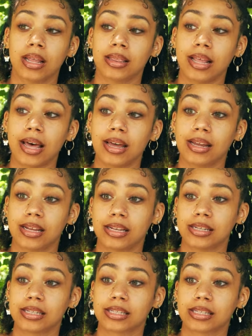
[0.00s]
That
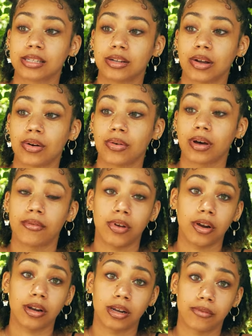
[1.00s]
is, a
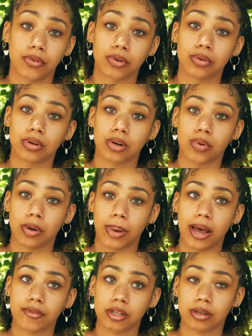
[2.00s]
very difficult career
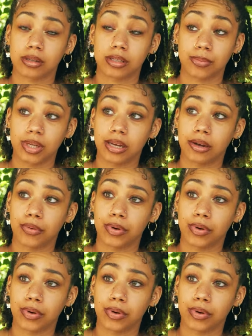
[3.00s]
path to begin